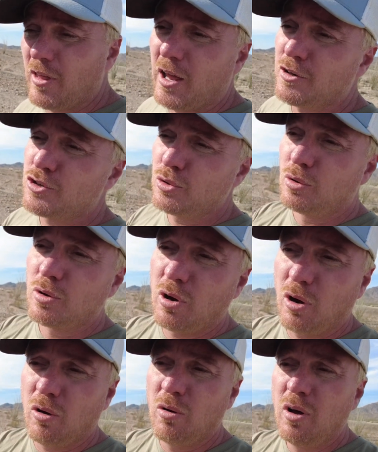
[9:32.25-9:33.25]
that
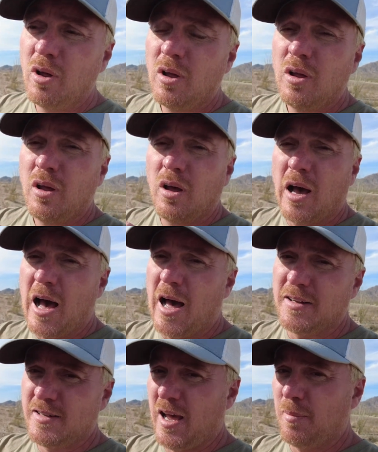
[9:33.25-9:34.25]
JOOLCA
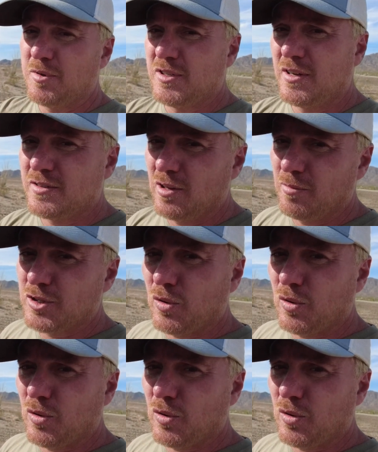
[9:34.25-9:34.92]
HOTTAP system.